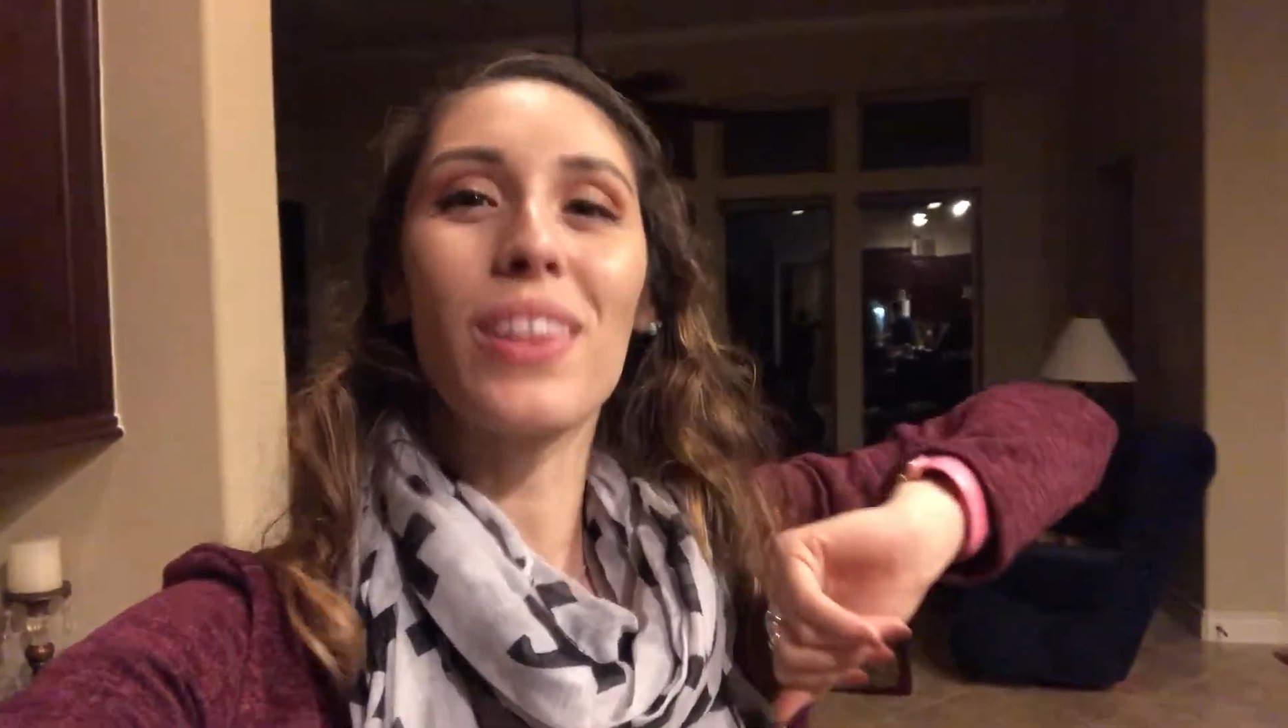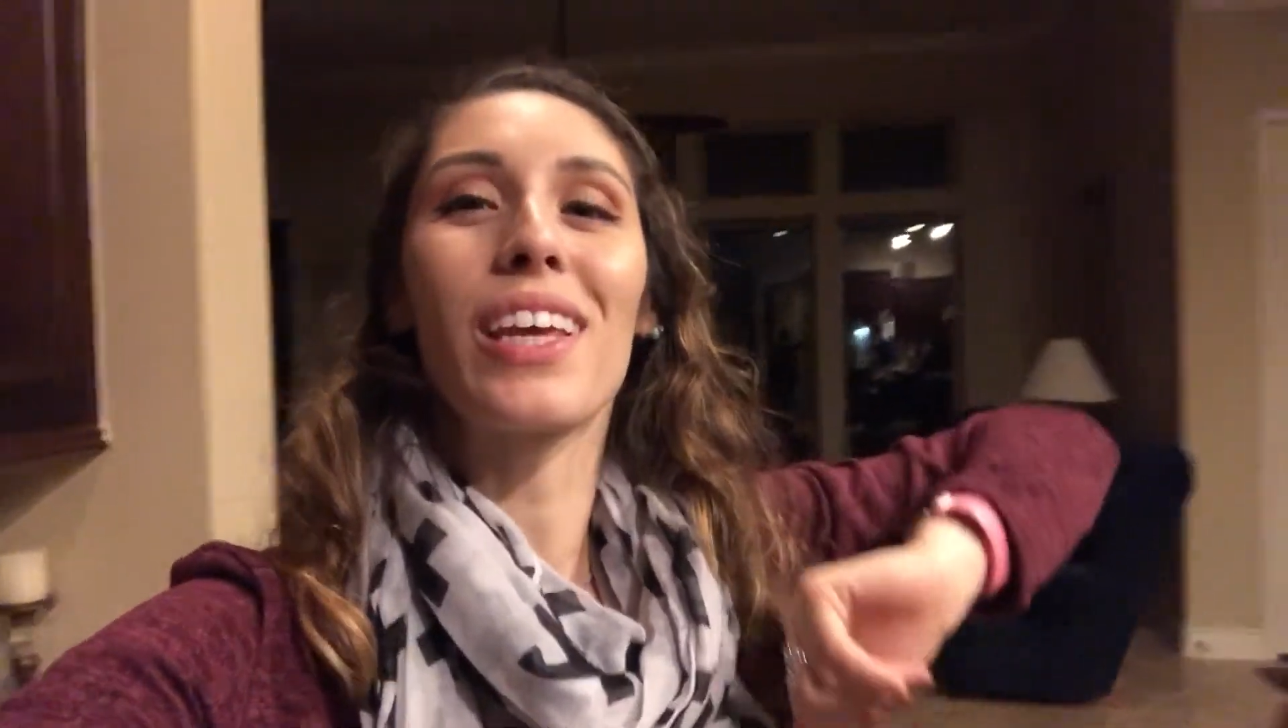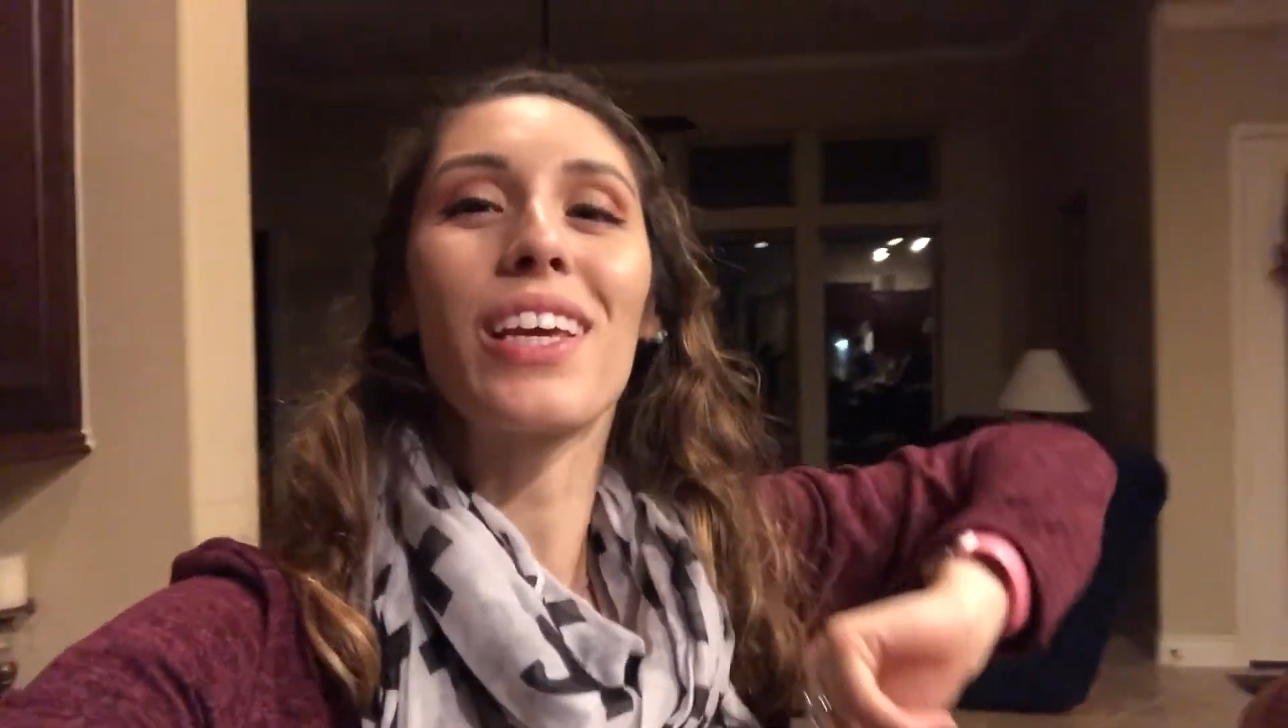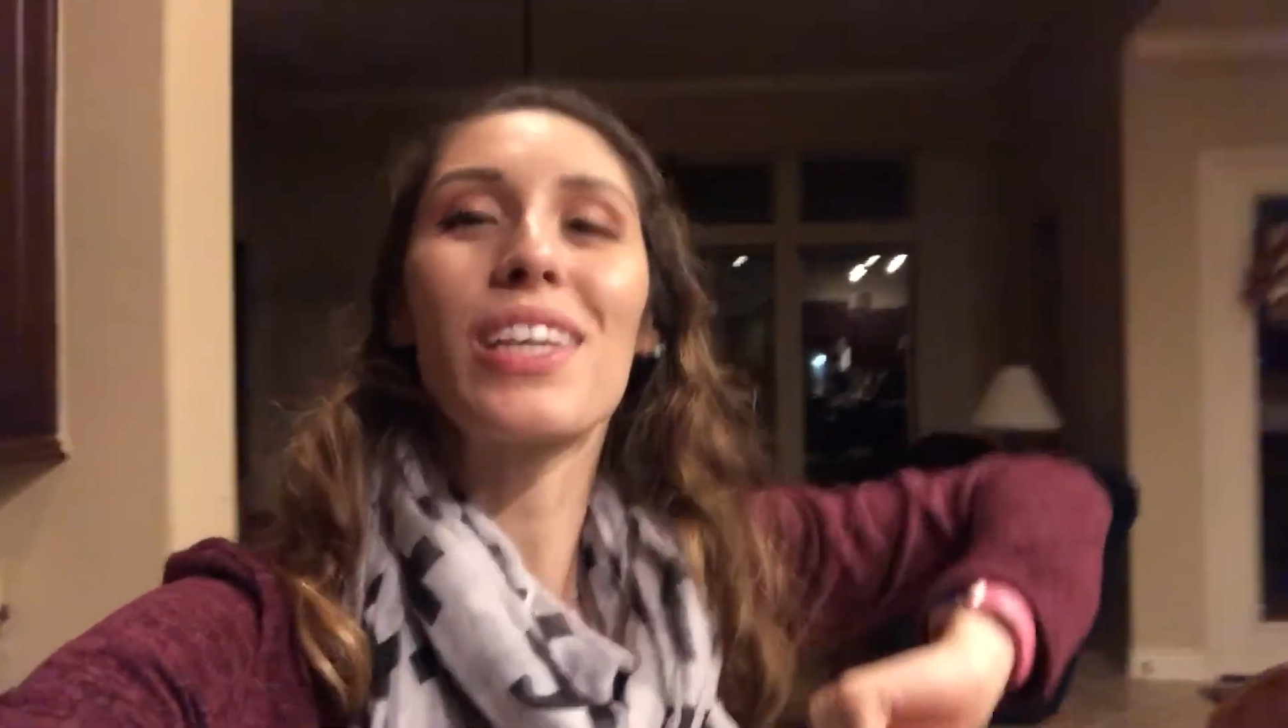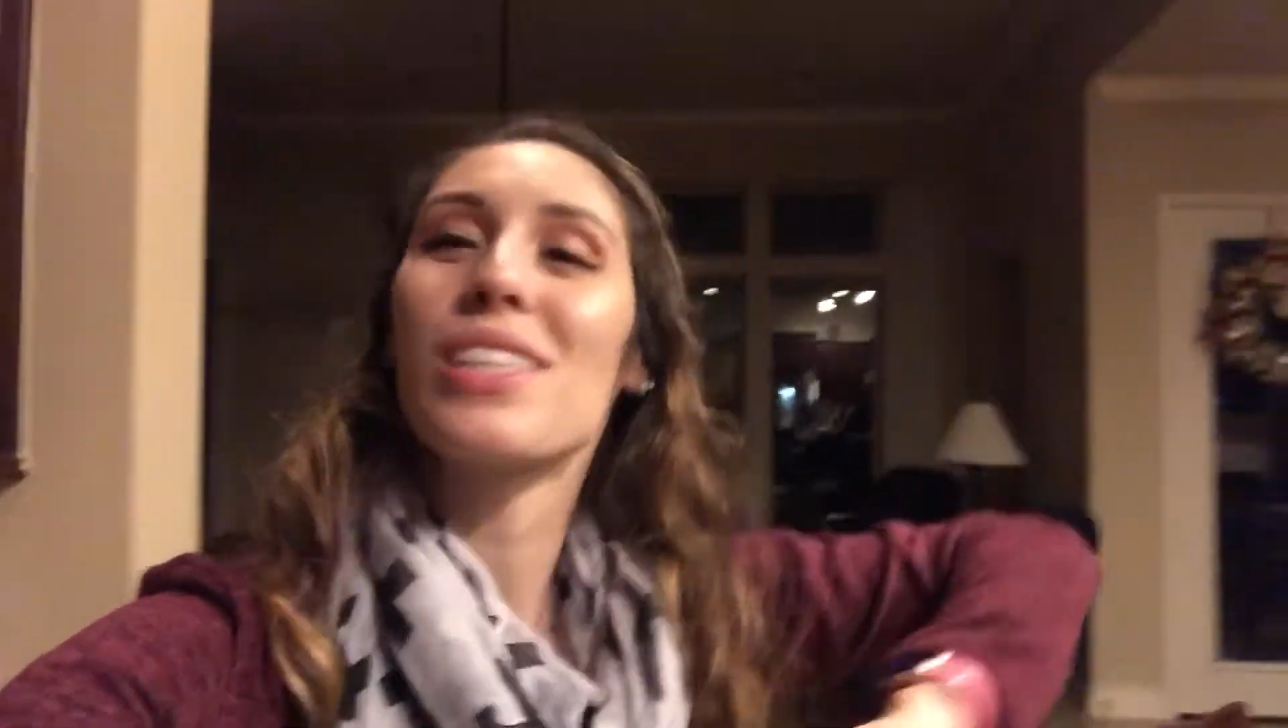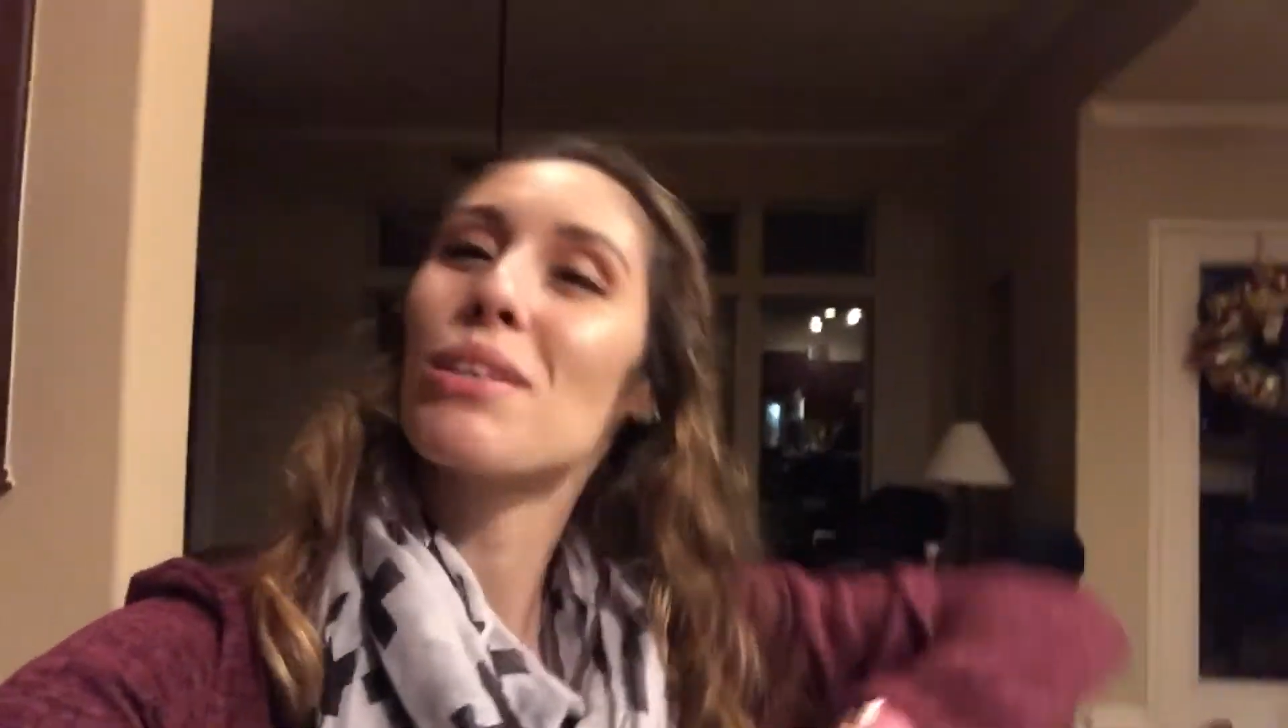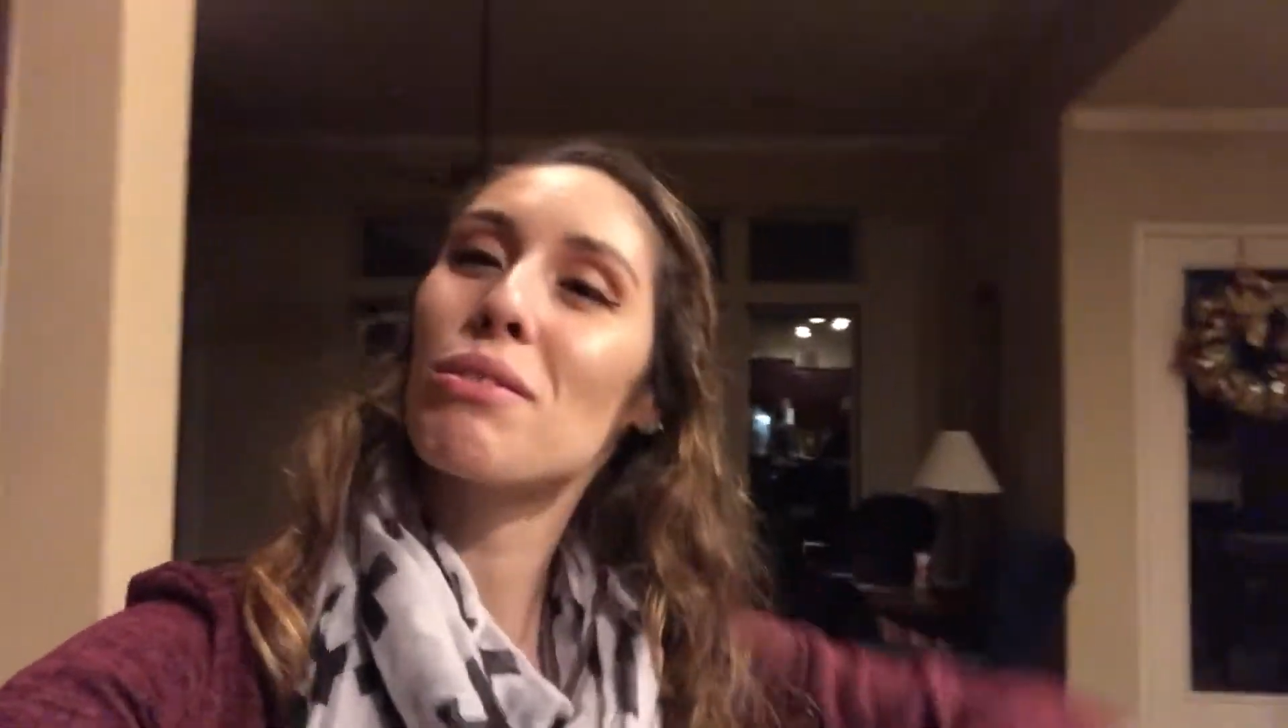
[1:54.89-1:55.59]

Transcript: Thank you guys so